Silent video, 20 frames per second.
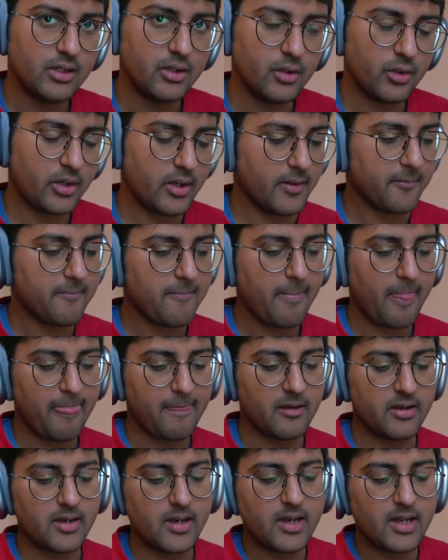Okay,
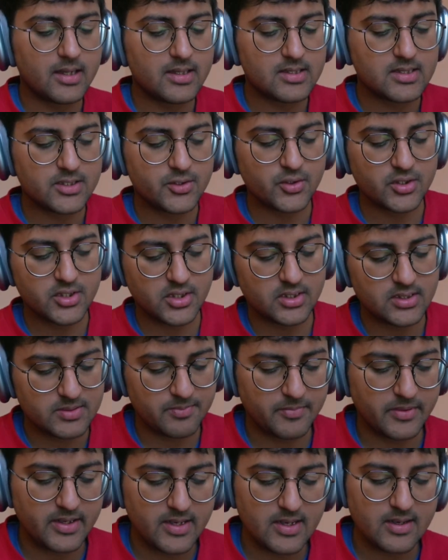in India the situation is
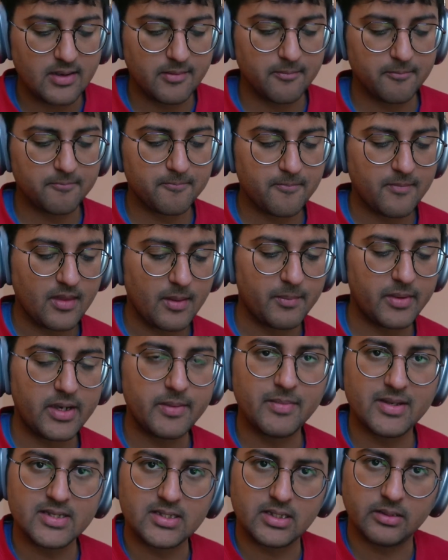pretty pretty
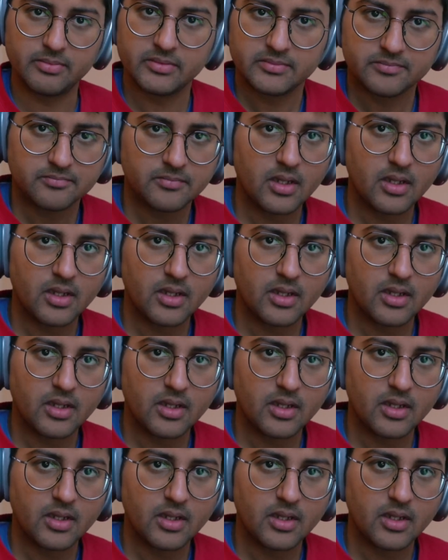messed up.